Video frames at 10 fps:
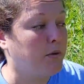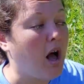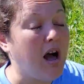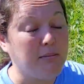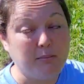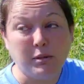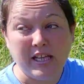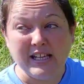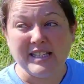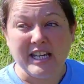common
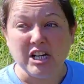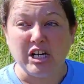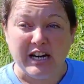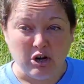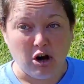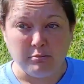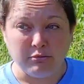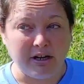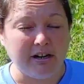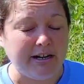plants here in our
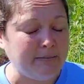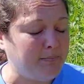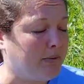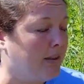prairie.